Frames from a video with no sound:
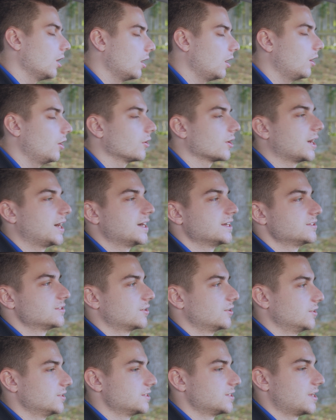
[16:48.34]
All kinds
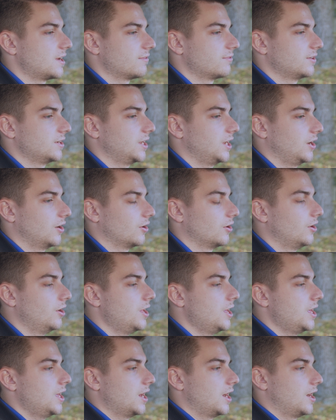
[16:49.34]
of good stuff in here.
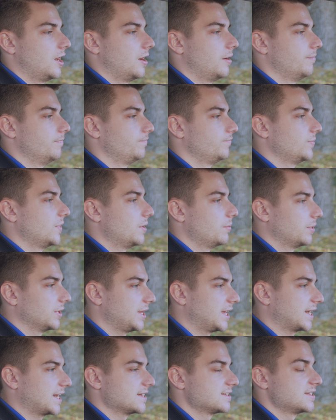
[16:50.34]
But
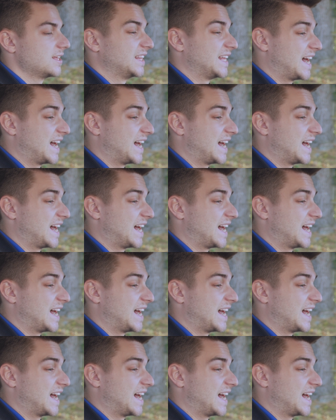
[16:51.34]
like I said,